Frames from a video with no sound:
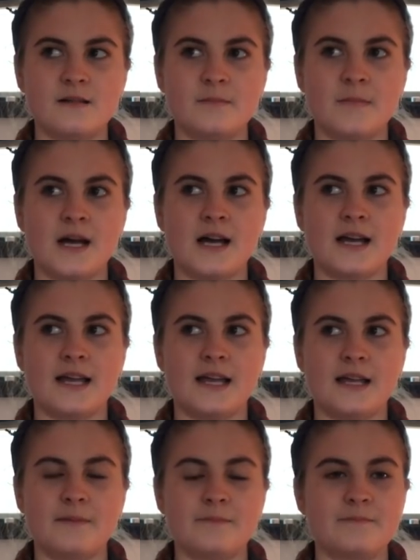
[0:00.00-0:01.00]

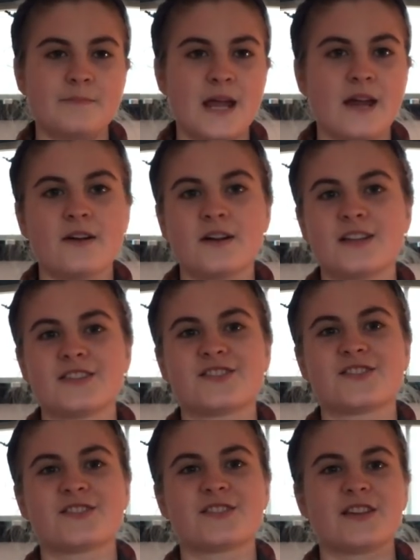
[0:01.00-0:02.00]
my
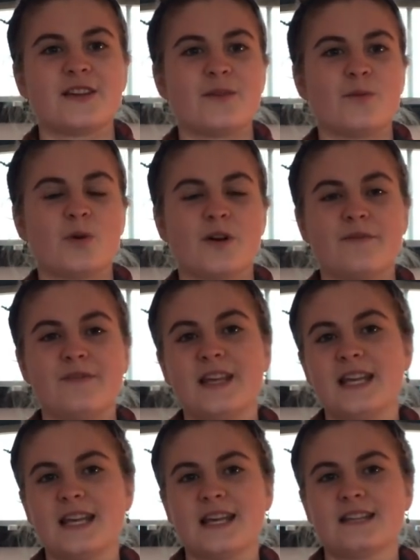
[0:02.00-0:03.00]
parents were
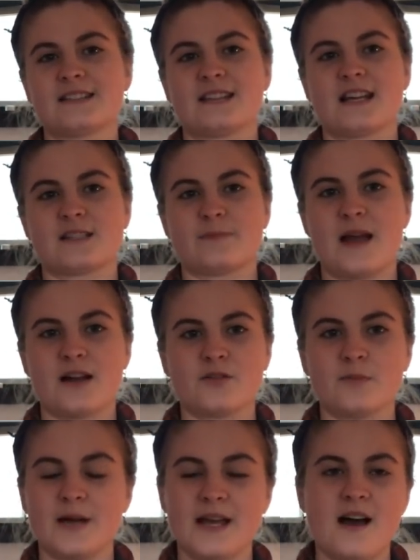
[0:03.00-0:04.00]
vegan /
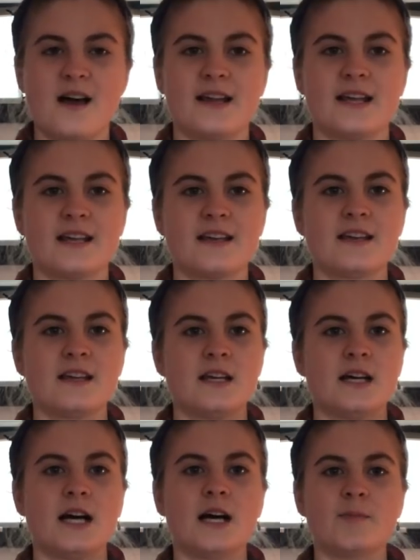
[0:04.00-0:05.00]
macrobiotic
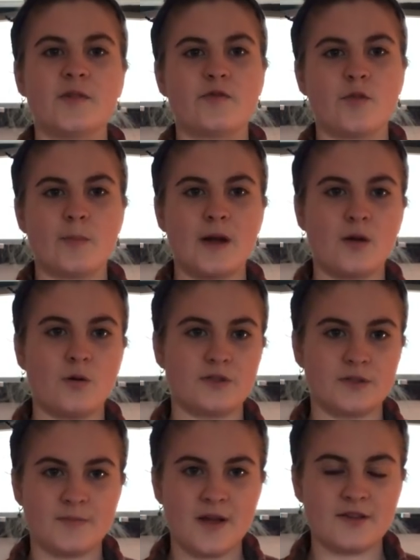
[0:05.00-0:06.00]
before my
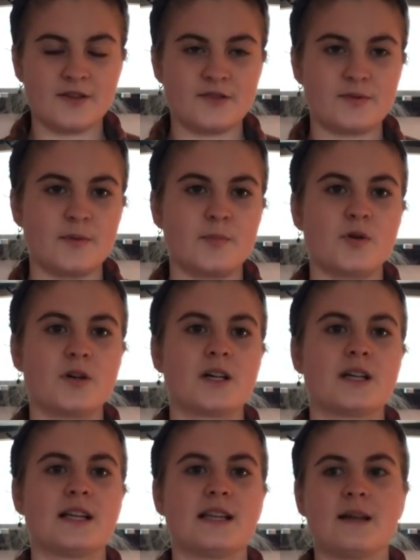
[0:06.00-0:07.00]
older brothers were
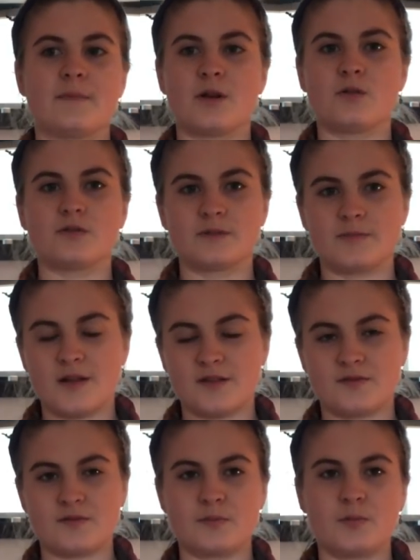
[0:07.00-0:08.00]
born. And then my older
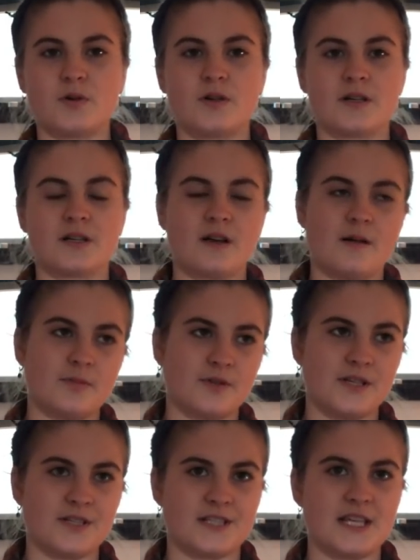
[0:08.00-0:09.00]
brothers were born a couple
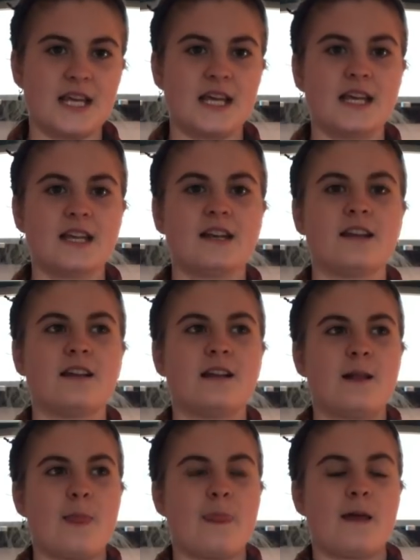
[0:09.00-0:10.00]
years in.
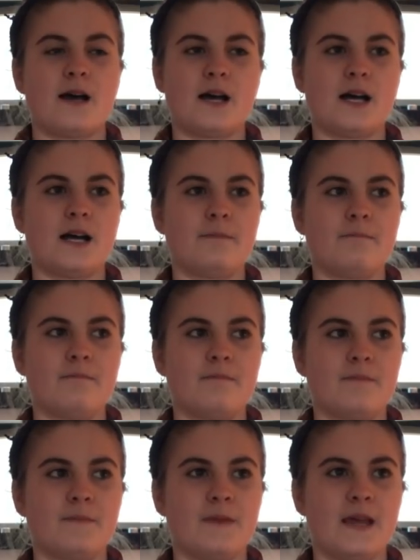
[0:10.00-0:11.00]

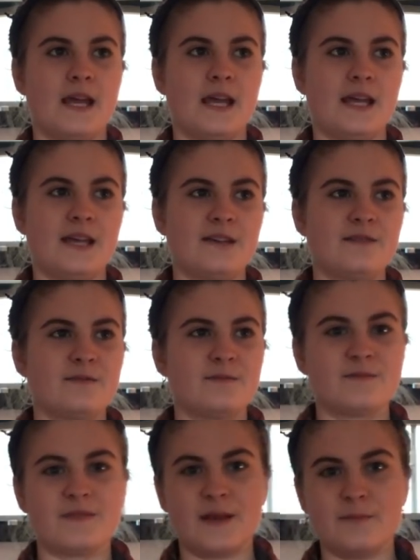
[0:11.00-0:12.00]

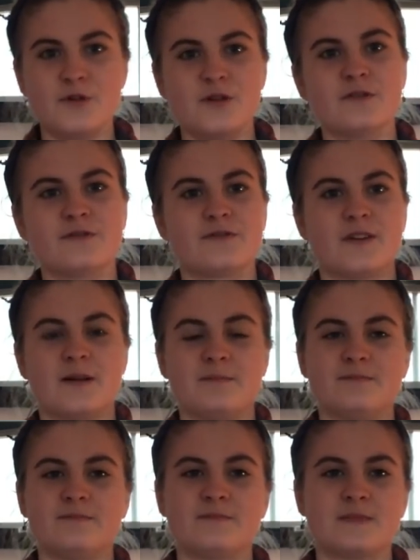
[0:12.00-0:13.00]
They moved
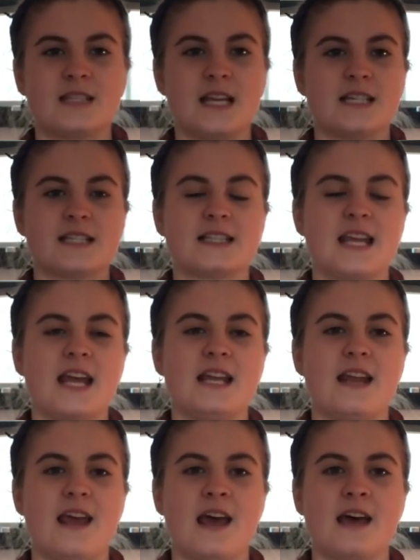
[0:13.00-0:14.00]
from state to state
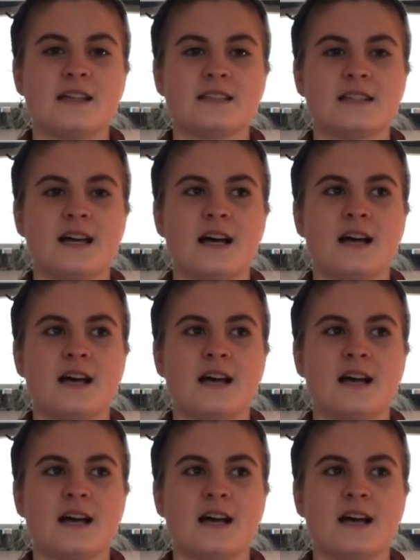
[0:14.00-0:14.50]
and